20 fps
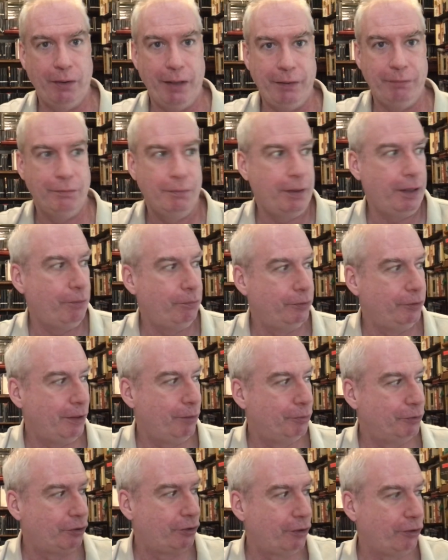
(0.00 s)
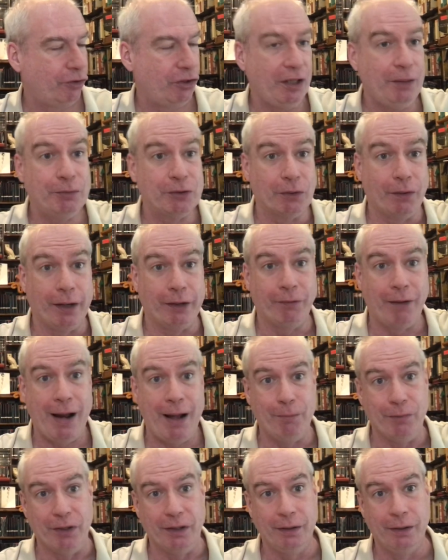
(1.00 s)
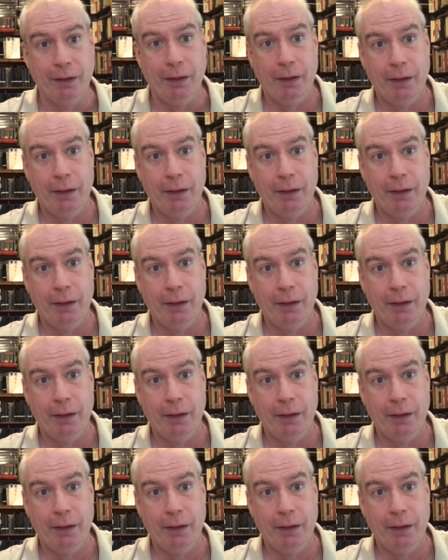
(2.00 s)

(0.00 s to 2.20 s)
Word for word: I, it, was, it was dirt cheap, so I grabbed it.